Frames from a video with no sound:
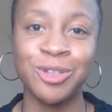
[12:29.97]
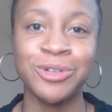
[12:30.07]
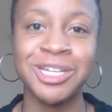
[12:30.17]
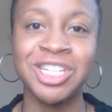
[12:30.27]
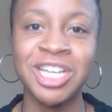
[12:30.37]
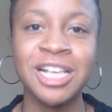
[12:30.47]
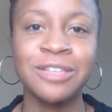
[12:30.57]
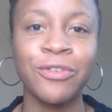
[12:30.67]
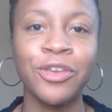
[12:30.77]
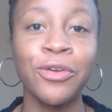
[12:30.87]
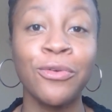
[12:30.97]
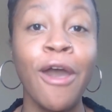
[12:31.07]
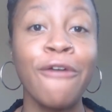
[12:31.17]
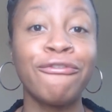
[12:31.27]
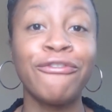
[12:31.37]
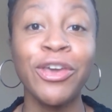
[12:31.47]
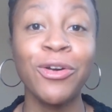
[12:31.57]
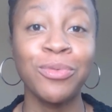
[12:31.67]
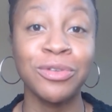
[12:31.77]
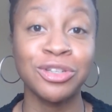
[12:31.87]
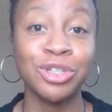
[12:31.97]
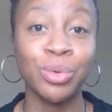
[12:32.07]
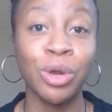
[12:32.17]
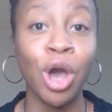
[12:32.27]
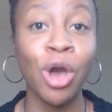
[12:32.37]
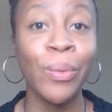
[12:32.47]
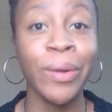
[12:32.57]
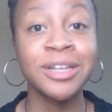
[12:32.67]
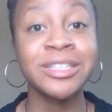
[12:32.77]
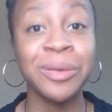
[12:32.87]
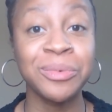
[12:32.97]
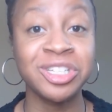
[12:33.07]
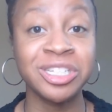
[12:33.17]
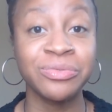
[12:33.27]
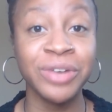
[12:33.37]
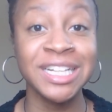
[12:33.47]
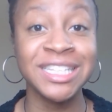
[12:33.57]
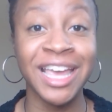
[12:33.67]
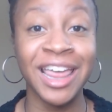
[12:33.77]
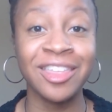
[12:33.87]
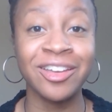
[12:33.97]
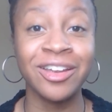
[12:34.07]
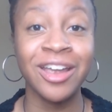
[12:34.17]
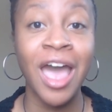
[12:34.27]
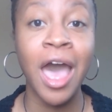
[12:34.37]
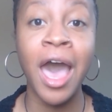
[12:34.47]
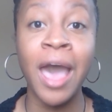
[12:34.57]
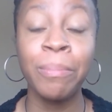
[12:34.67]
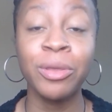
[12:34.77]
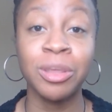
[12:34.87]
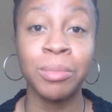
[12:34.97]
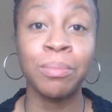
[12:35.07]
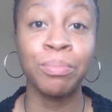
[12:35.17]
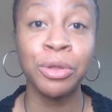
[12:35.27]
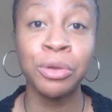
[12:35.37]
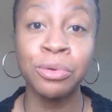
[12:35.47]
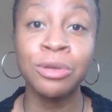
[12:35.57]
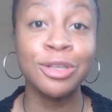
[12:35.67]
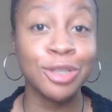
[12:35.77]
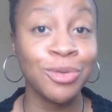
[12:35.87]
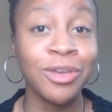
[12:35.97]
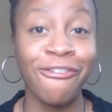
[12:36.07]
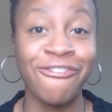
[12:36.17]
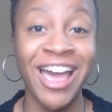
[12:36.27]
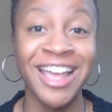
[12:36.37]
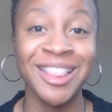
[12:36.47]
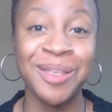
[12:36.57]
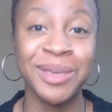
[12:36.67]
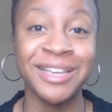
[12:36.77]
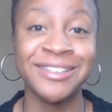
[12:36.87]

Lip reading: a story just for you, filled with the short O words that we just read together. I put them in blue so you can find them